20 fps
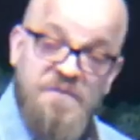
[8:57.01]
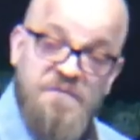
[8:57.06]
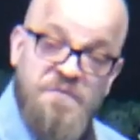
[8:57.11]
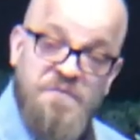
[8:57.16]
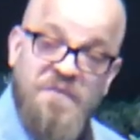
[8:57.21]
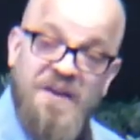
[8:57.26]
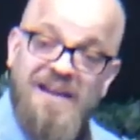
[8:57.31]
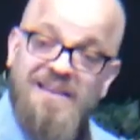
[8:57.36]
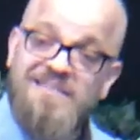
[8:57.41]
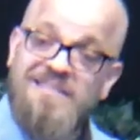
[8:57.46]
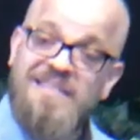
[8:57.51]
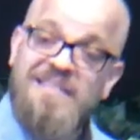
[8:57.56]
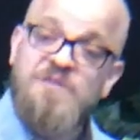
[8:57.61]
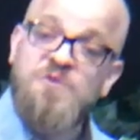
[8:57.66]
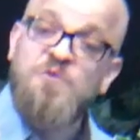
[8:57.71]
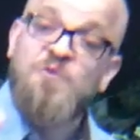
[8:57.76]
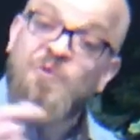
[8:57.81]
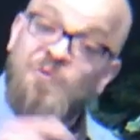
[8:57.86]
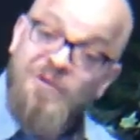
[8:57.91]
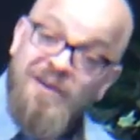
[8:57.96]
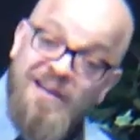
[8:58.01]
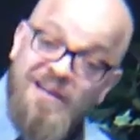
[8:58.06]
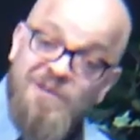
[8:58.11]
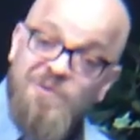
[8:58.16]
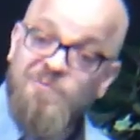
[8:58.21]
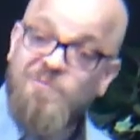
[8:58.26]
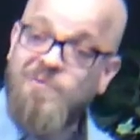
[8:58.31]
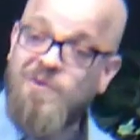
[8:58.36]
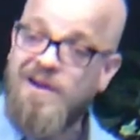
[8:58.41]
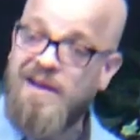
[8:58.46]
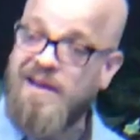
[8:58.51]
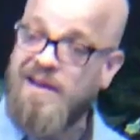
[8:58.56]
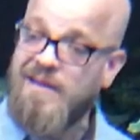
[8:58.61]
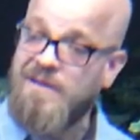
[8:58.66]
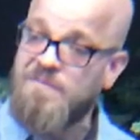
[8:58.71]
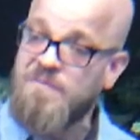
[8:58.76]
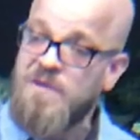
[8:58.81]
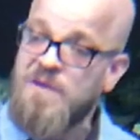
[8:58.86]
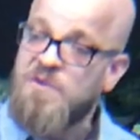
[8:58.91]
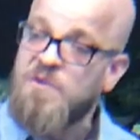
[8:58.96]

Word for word: effect in the right way,